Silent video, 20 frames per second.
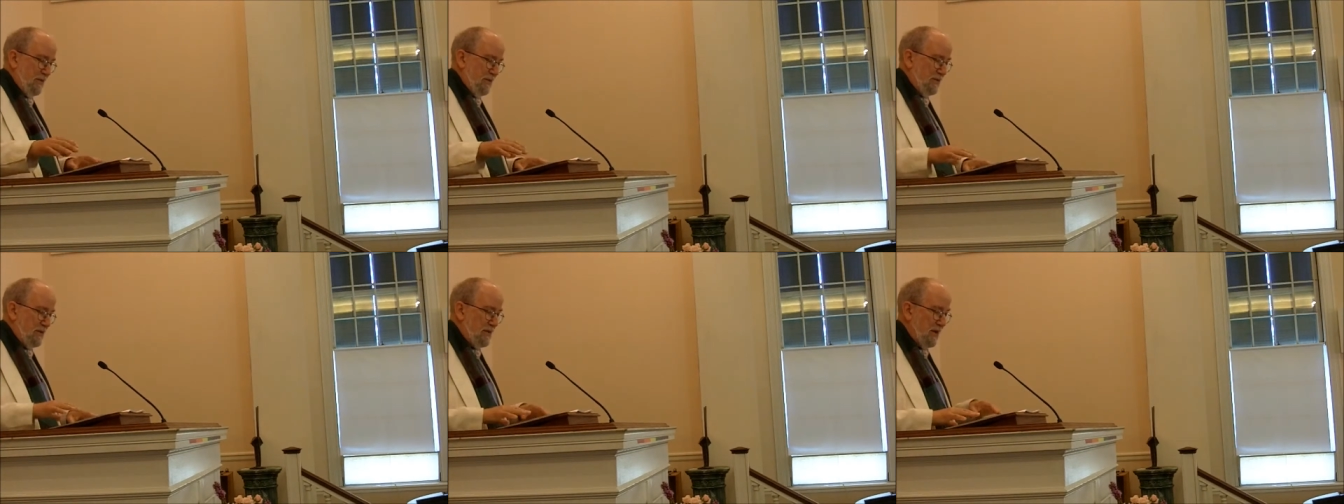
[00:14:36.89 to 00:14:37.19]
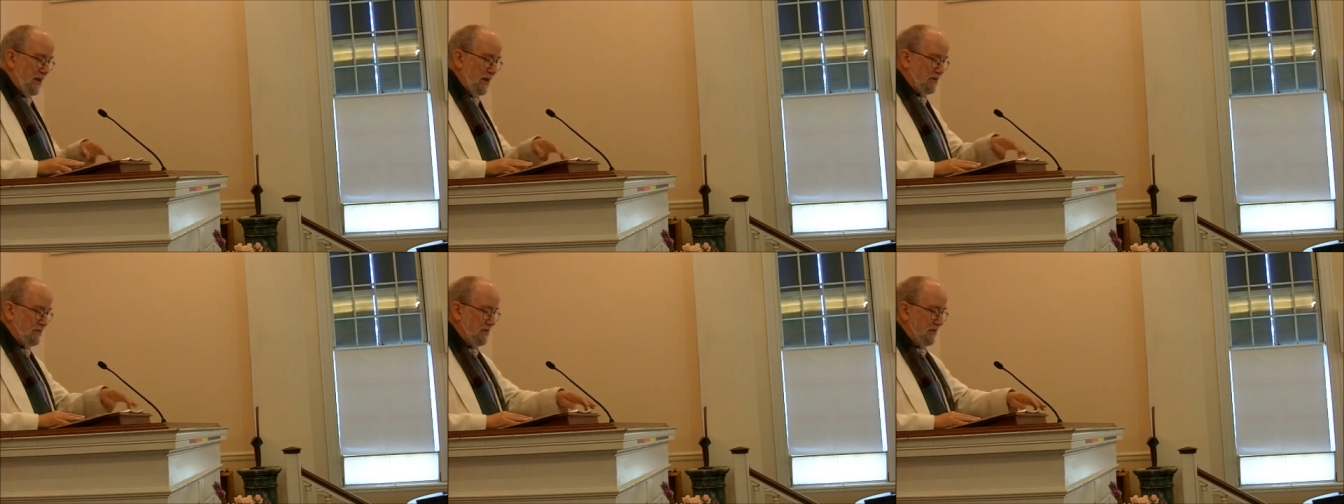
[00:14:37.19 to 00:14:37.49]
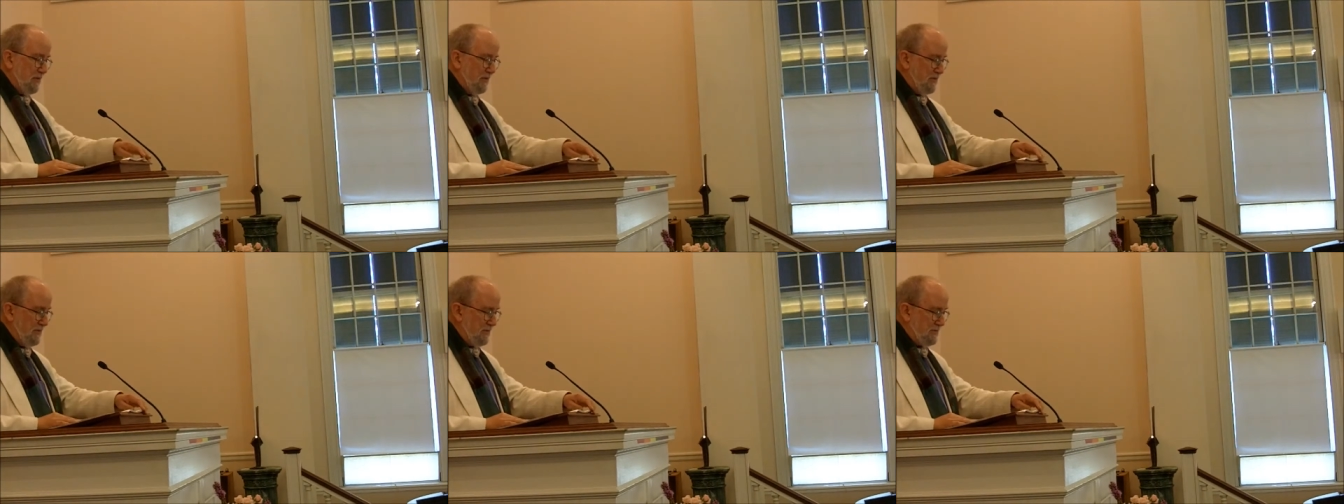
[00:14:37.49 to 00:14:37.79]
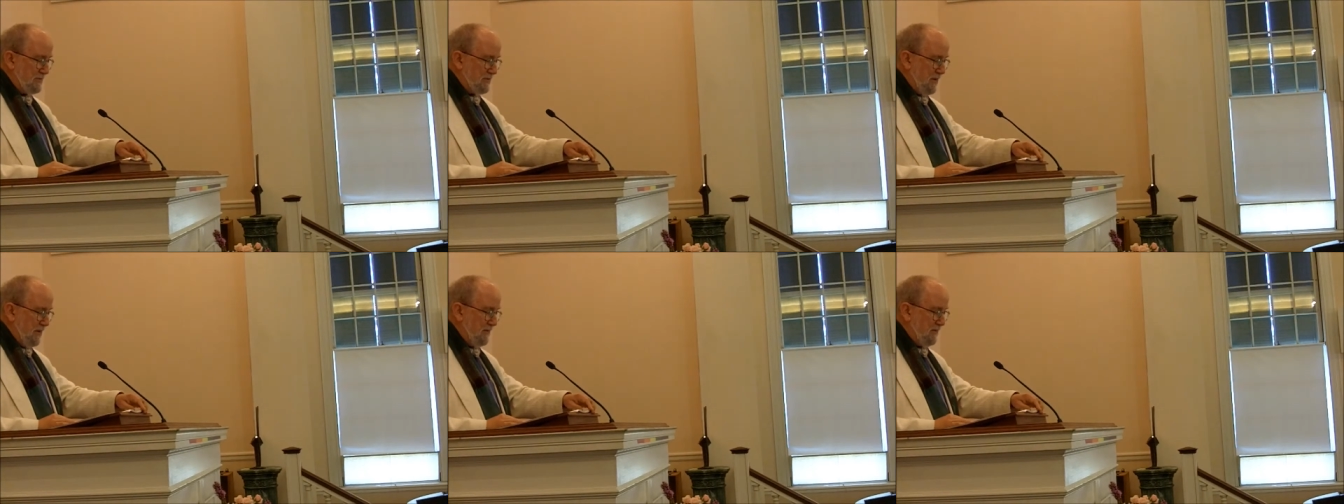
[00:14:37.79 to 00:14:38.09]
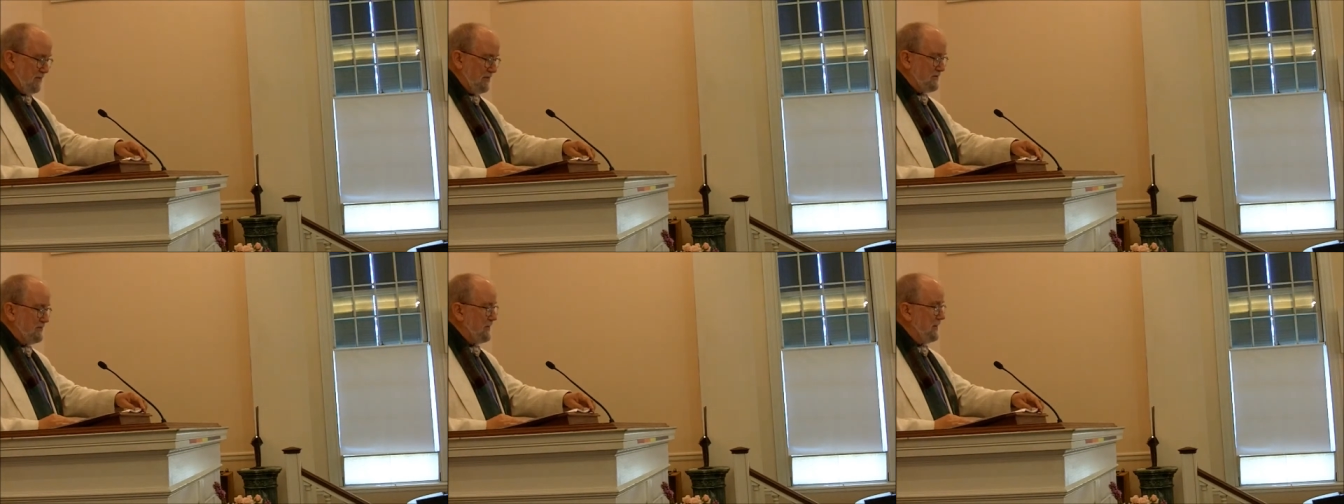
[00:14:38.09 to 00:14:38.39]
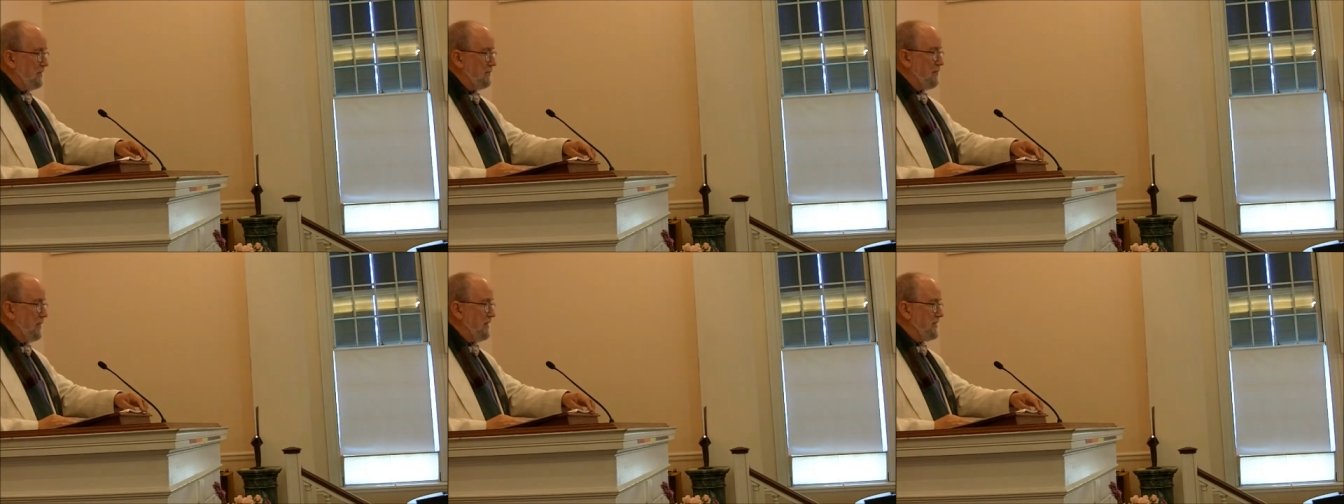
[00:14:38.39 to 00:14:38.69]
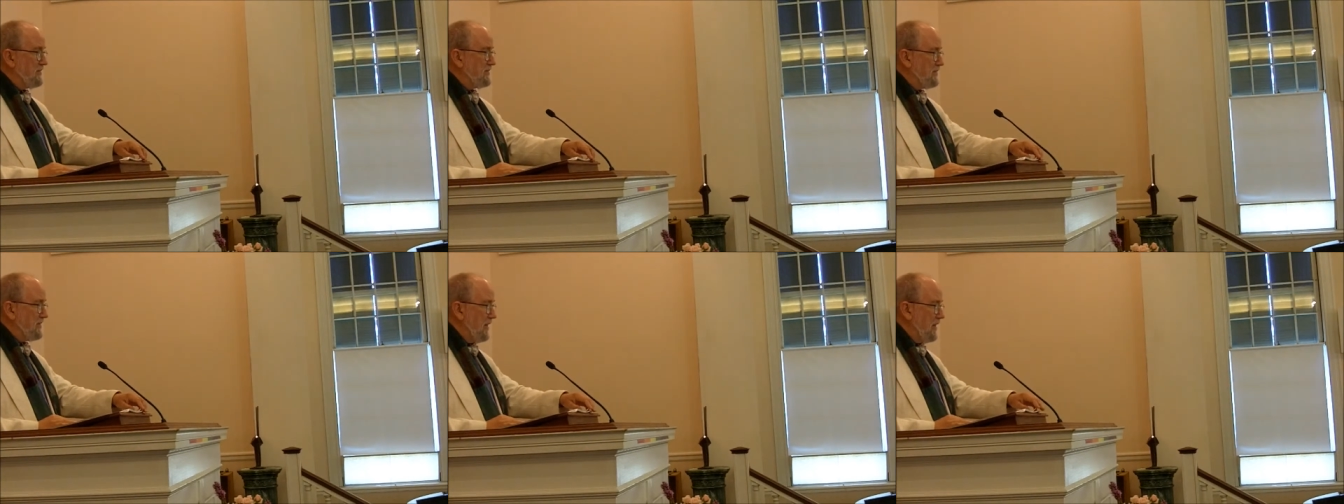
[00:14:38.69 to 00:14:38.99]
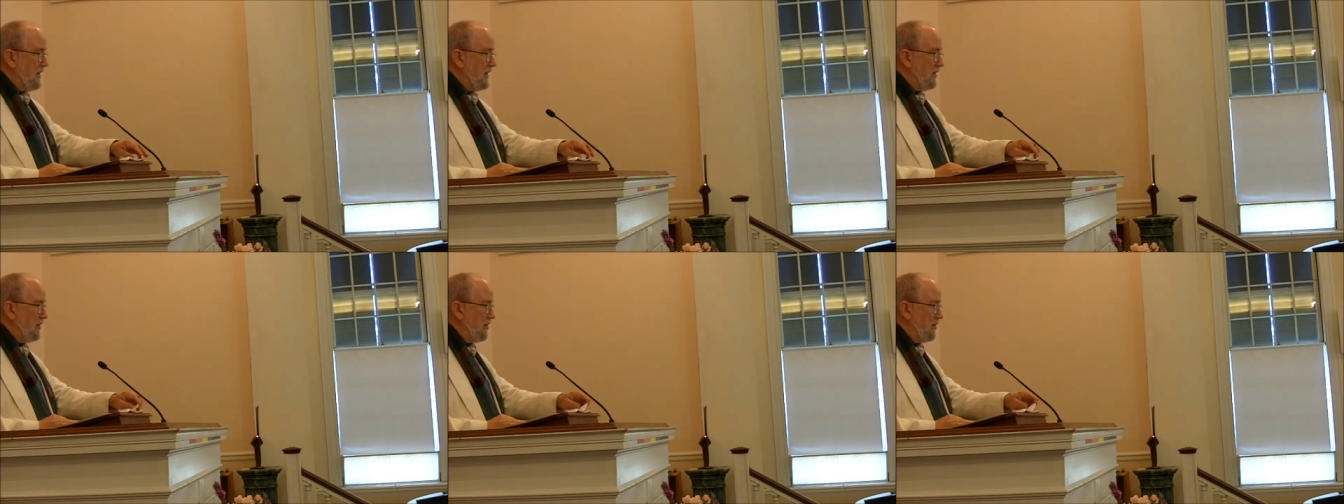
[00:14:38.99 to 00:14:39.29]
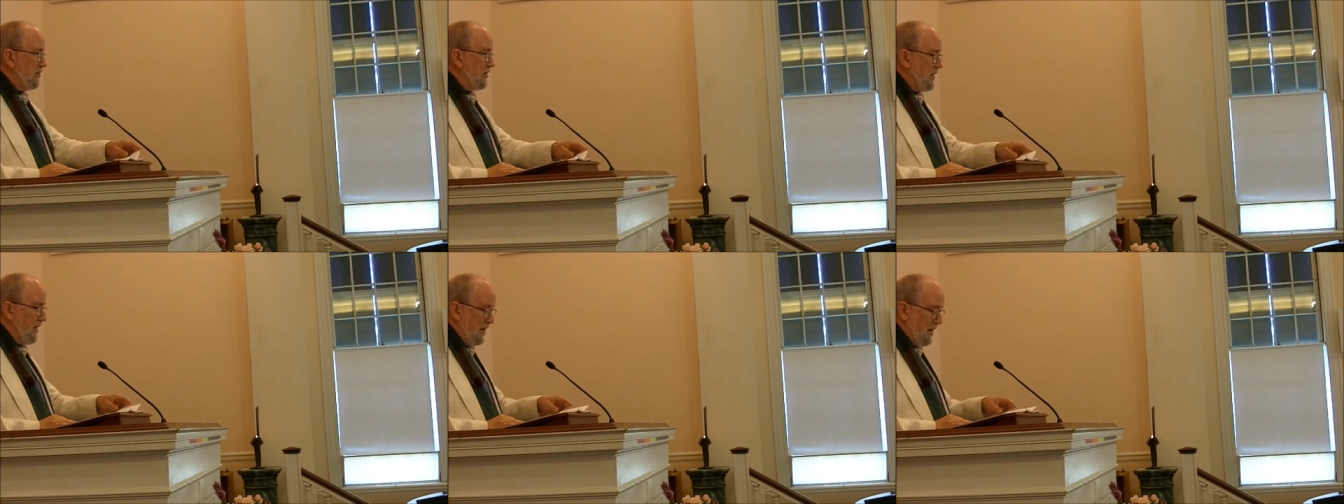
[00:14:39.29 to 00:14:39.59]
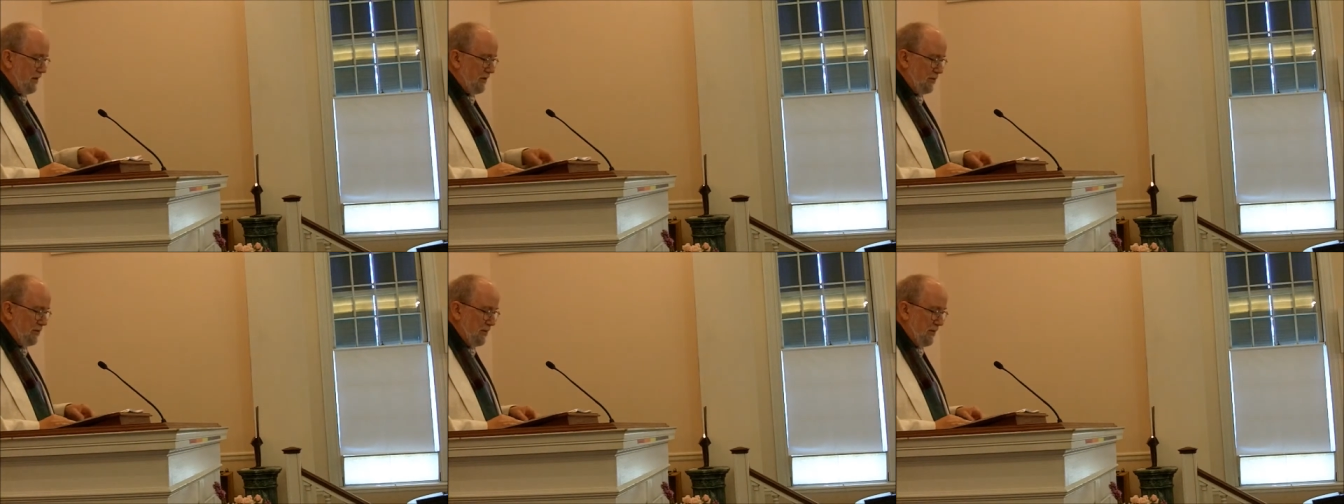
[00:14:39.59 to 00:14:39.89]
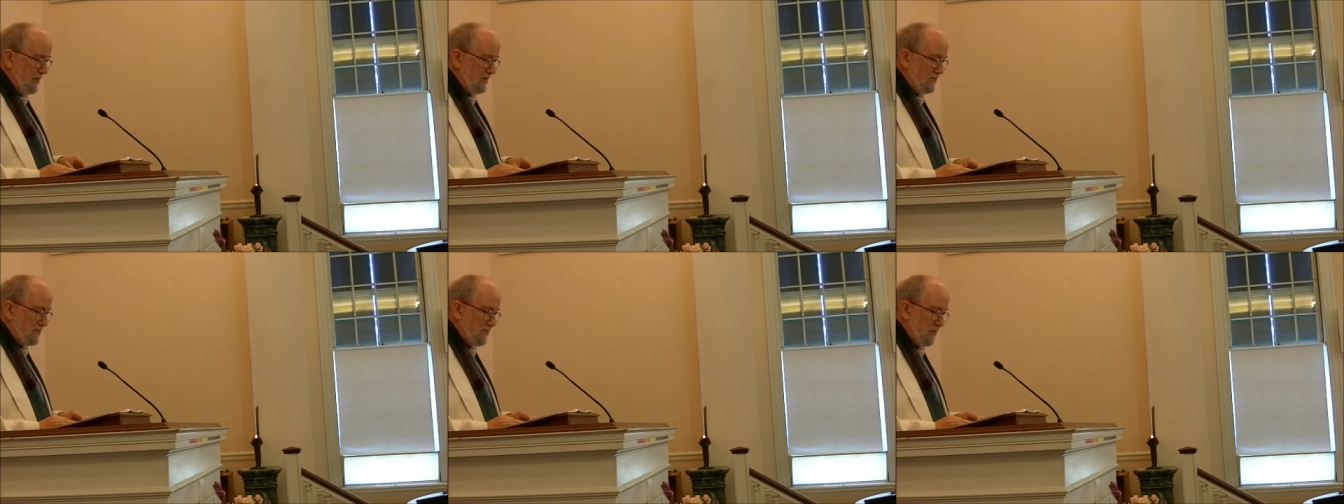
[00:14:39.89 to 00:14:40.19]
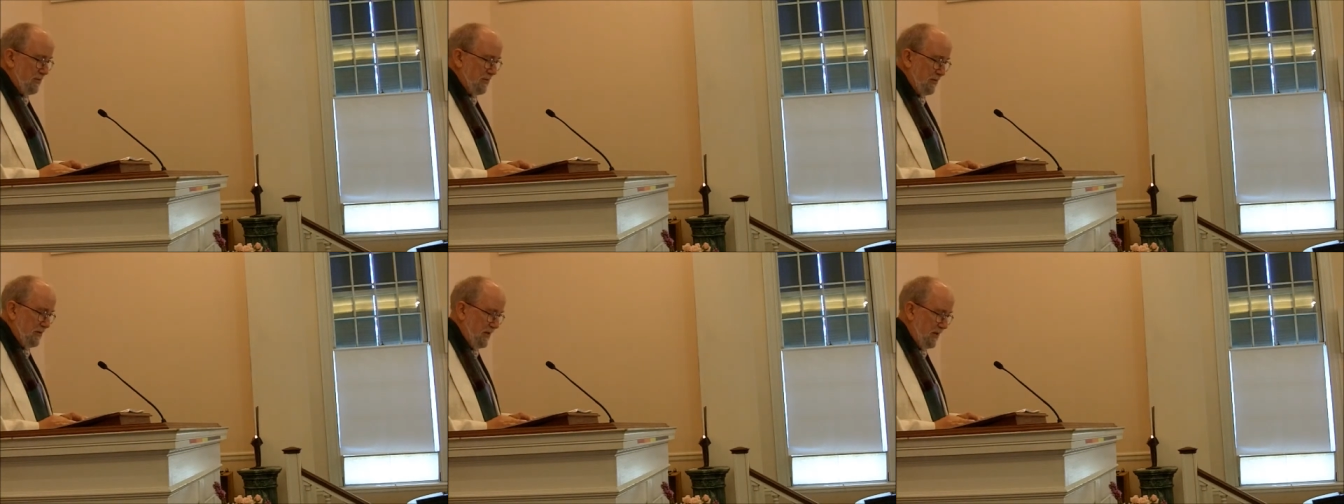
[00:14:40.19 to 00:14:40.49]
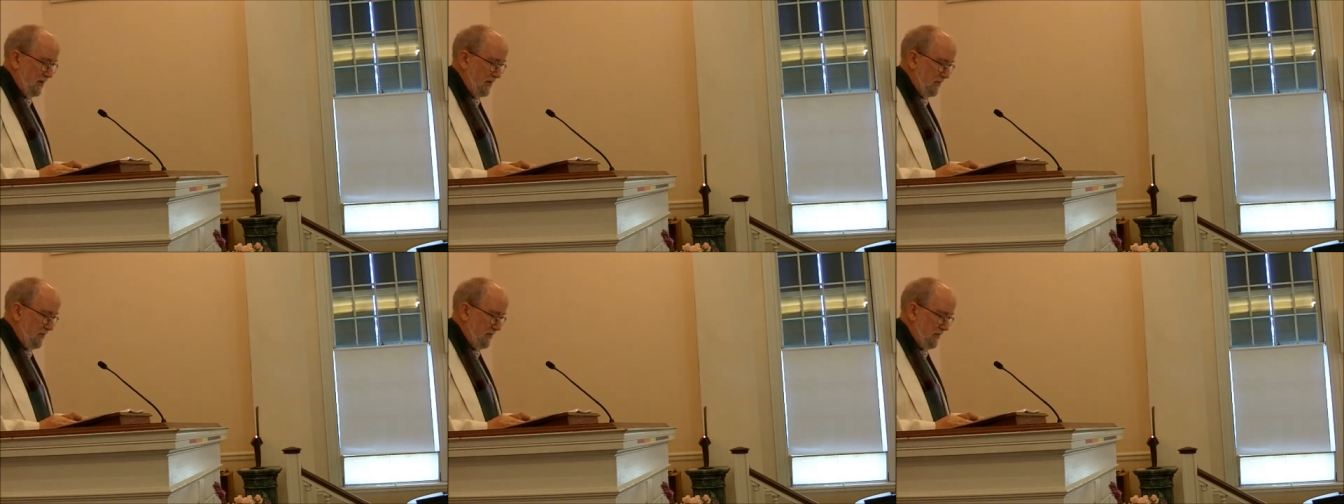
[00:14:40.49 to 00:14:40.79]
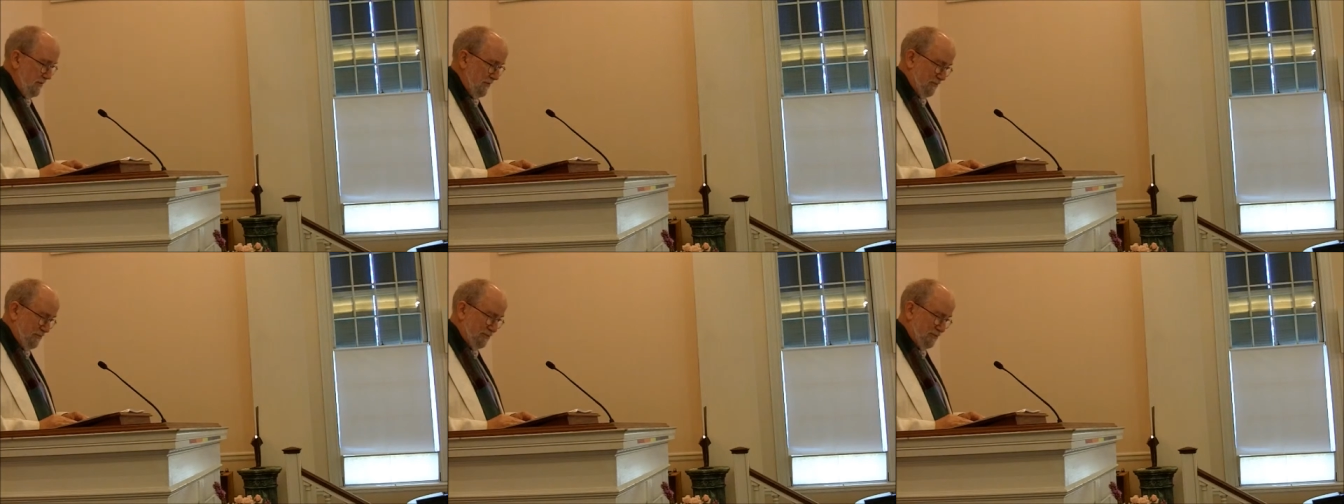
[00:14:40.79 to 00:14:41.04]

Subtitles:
The doctrine of discovery said by sale or conquest of the natives.